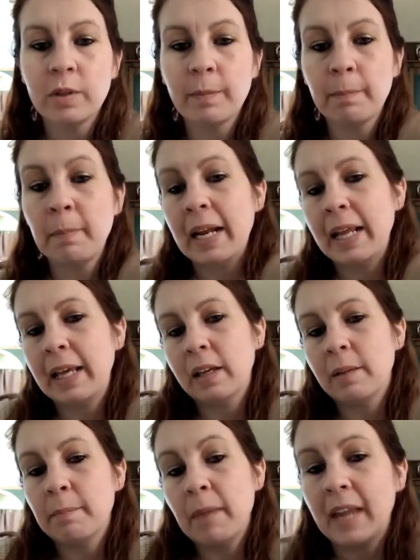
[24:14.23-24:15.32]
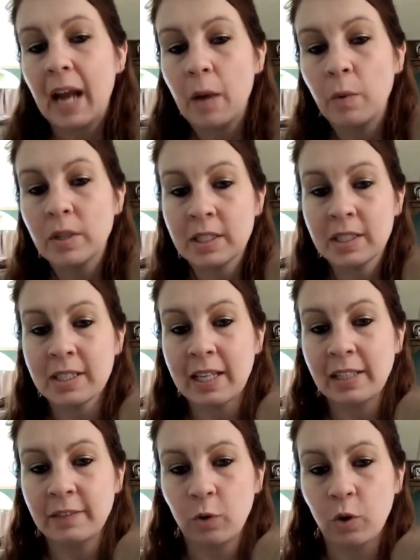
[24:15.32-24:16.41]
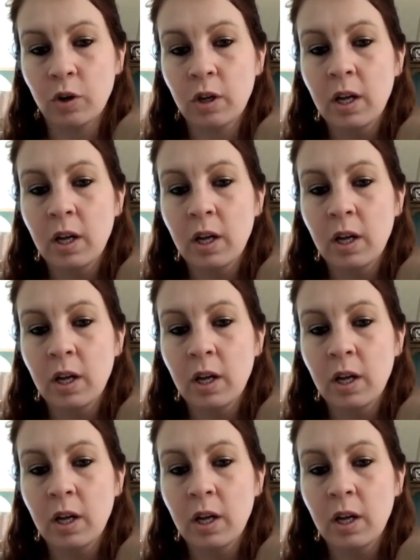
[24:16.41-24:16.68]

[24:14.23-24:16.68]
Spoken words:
meant that I wasn't successful.